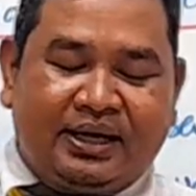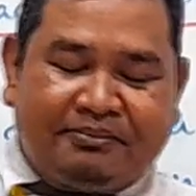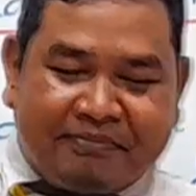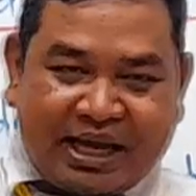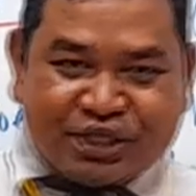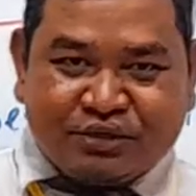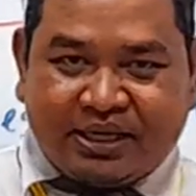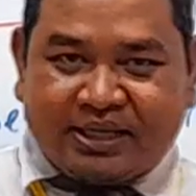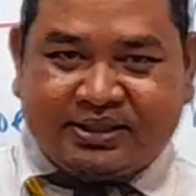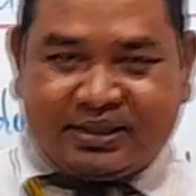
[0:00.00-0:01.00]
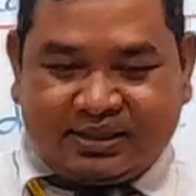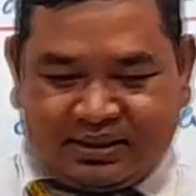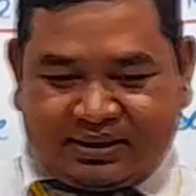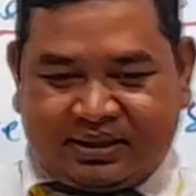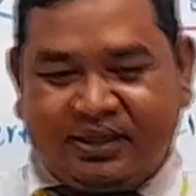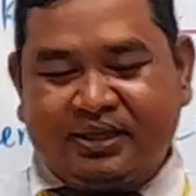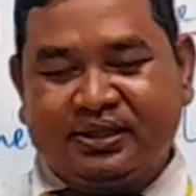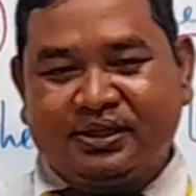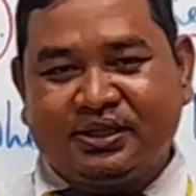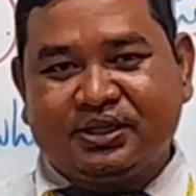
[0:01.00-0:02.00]
make sure that
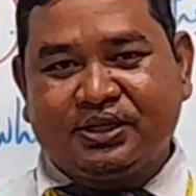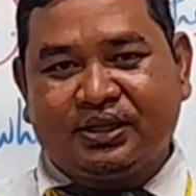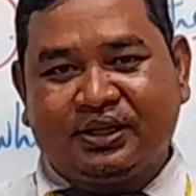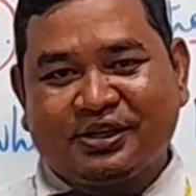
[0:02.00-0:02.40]
the